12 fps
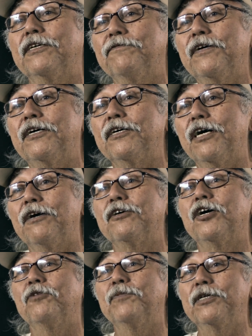have
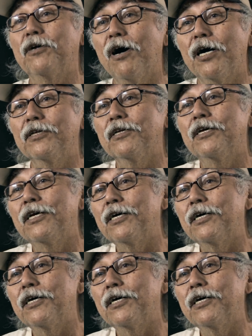come and gone